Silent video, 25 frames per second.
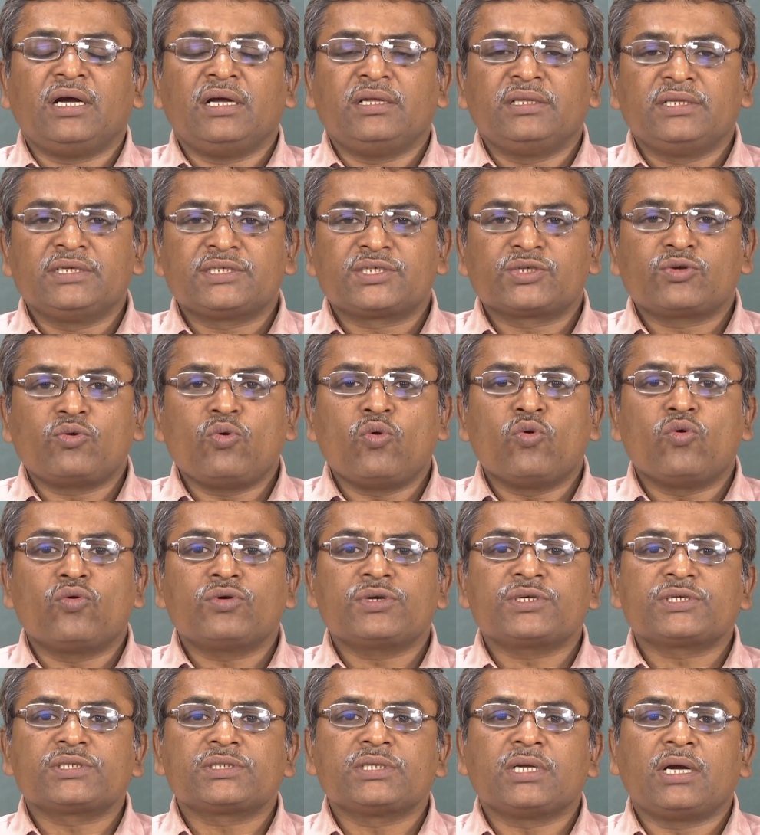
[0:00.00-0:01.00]
in this
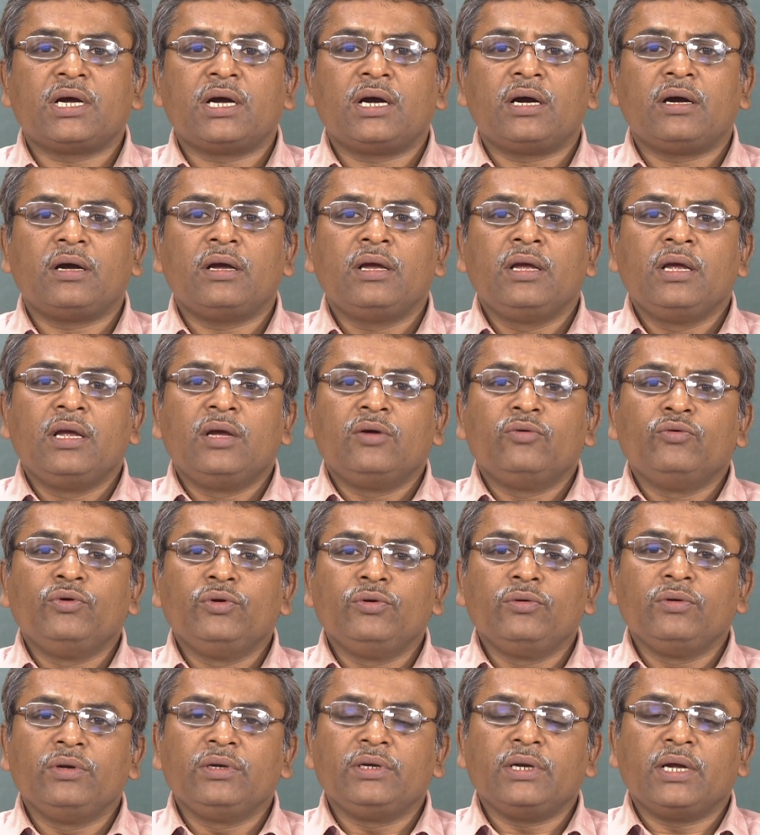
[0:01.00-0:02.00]
course uh,
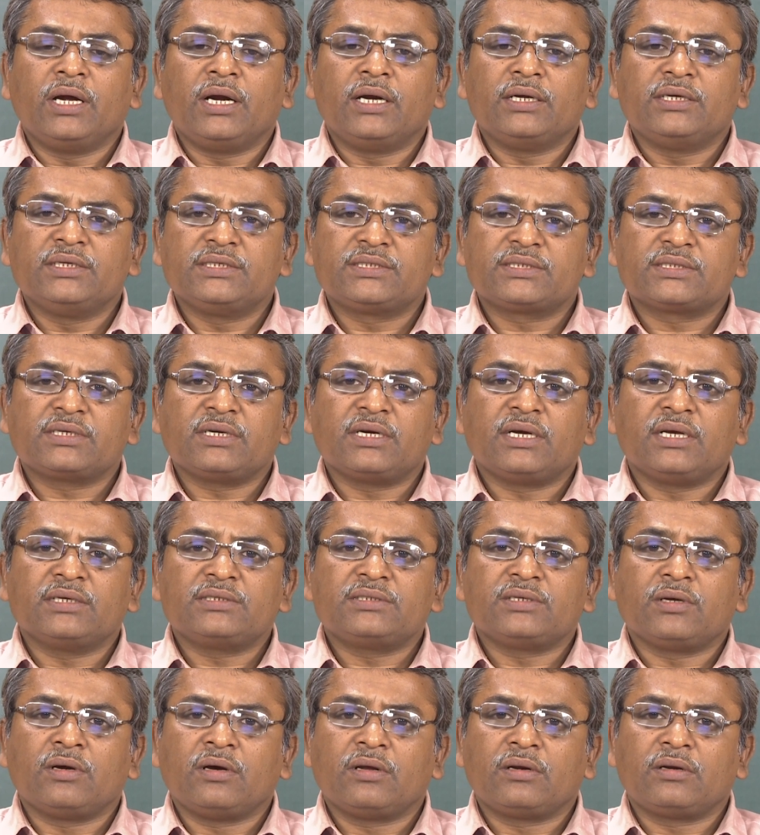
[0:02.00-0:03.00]
we will uh,
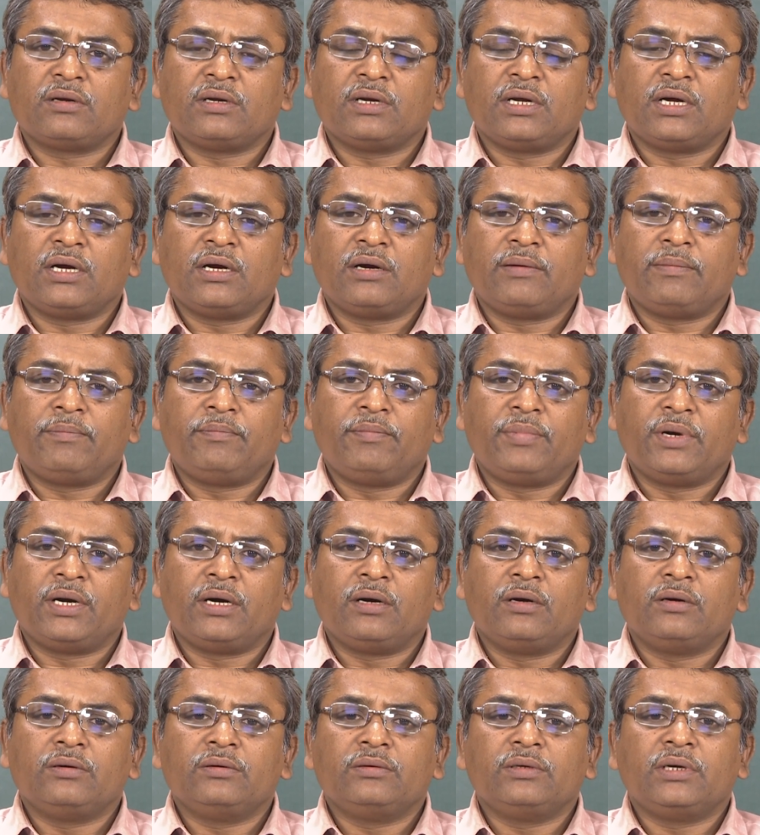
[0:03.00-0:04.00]
discuss or uh,
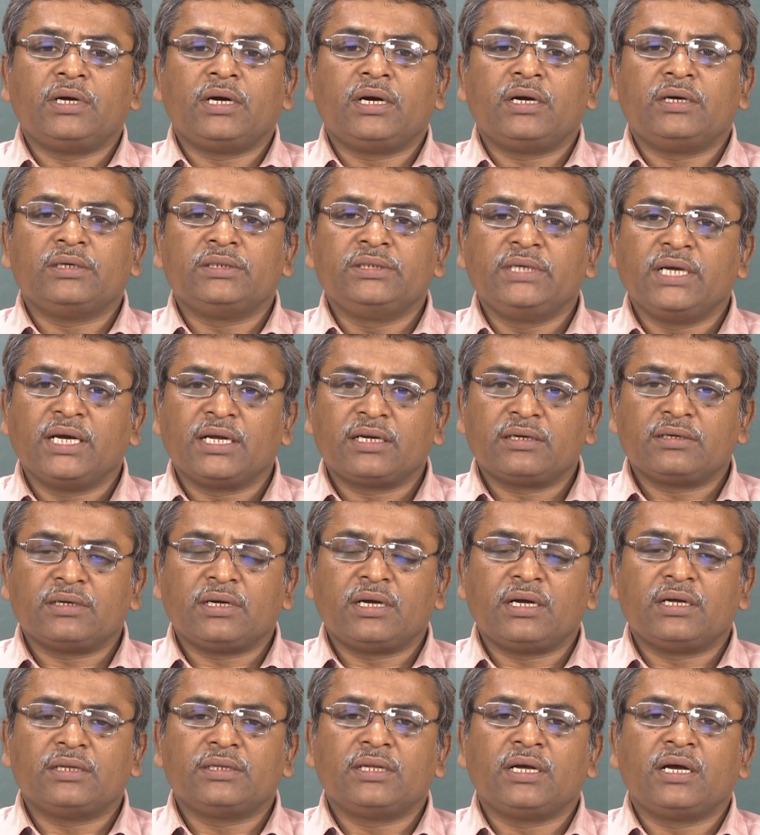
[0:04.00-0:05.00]
uh, here
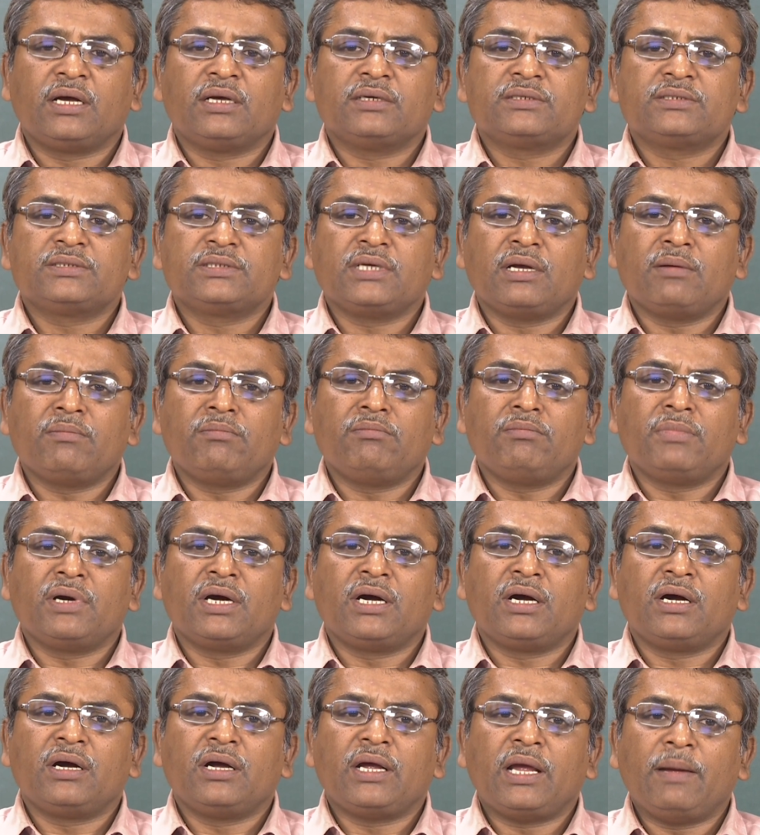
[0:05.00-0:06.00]
the some
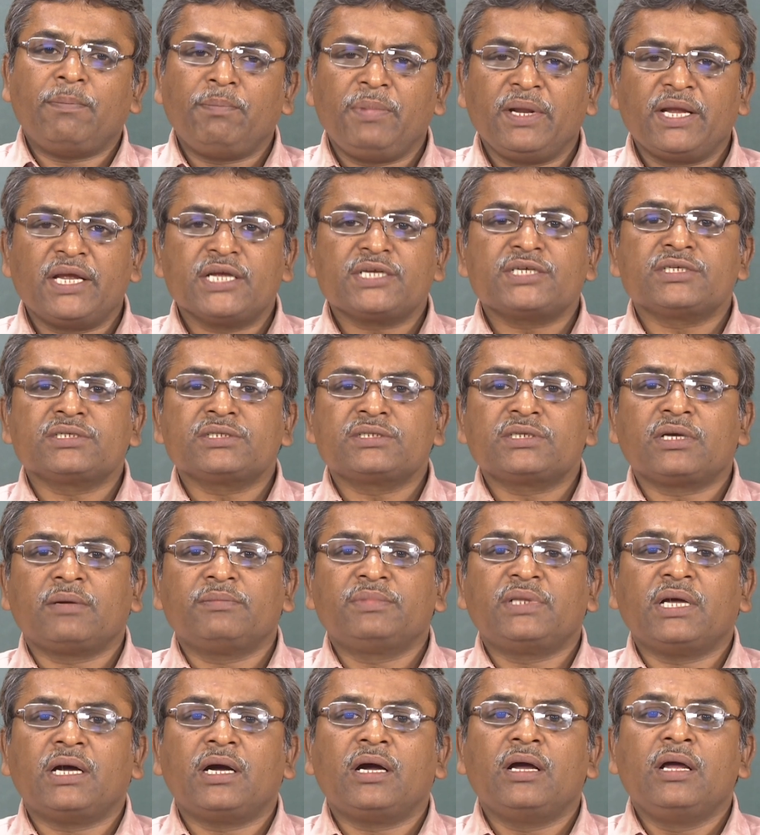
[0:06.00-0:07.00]
applications
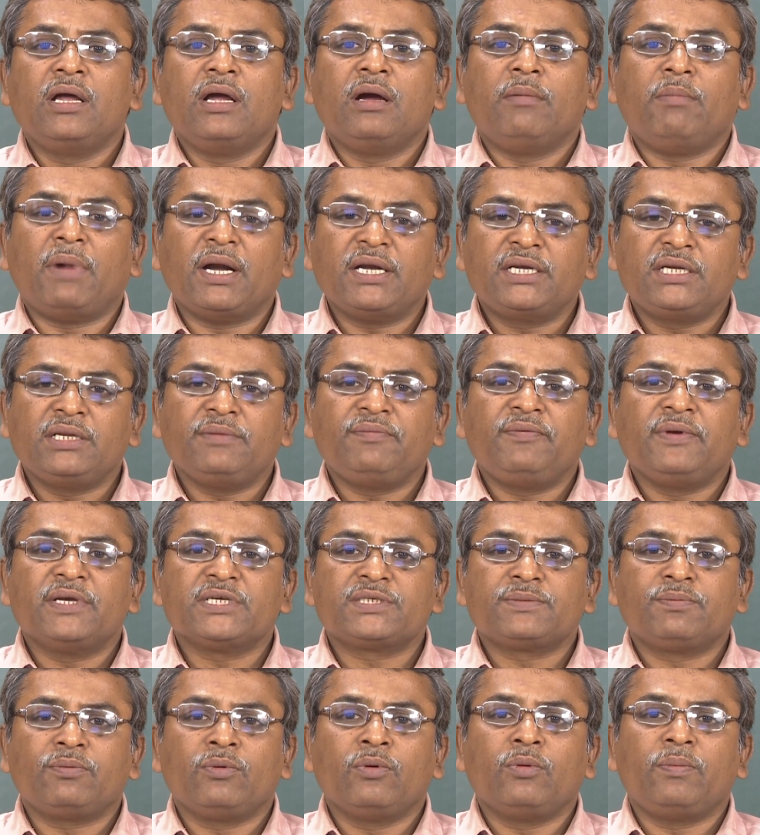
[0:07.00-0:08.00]
of the
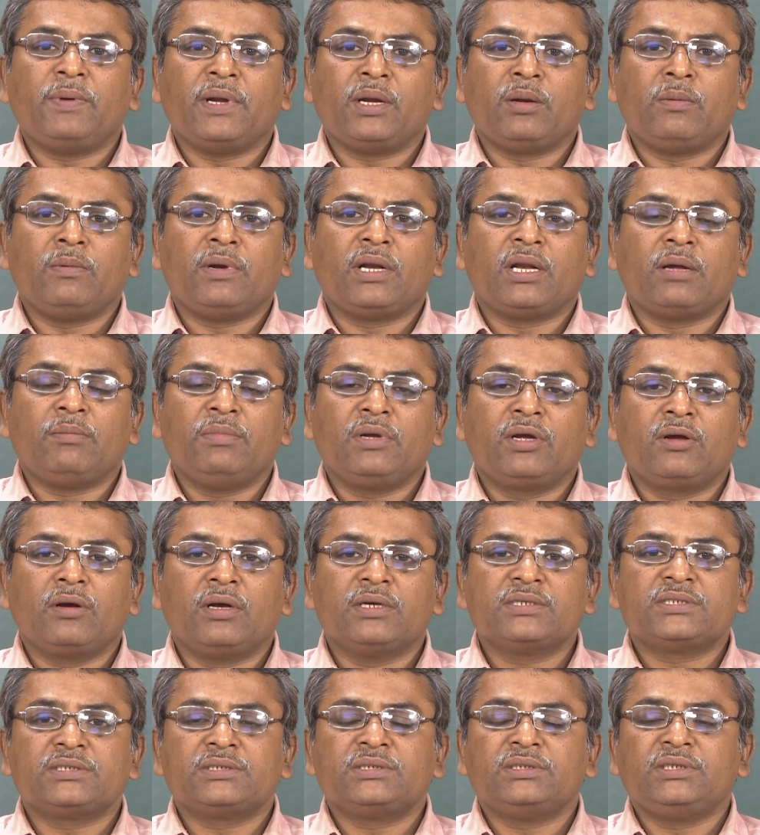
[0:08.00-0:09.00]
multiphase flow phenomena
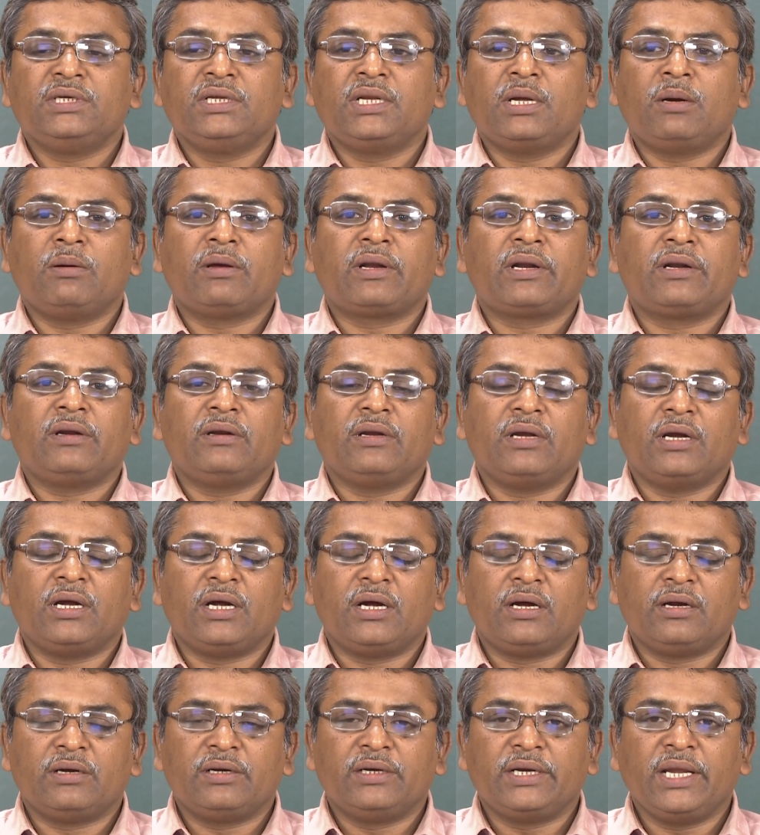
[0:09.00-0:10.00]
because in
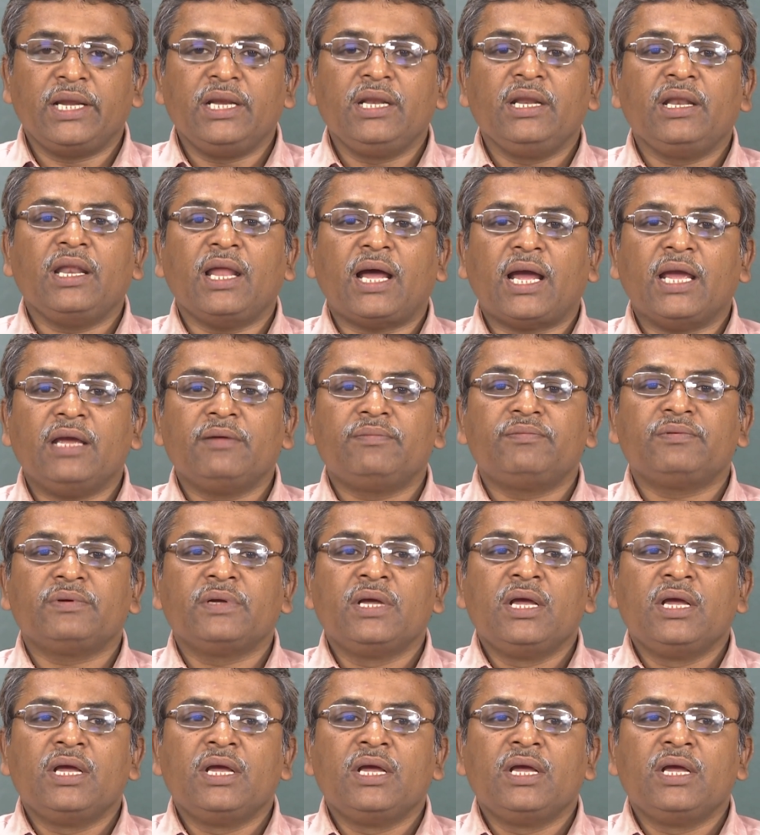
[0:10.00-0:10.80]
our daily life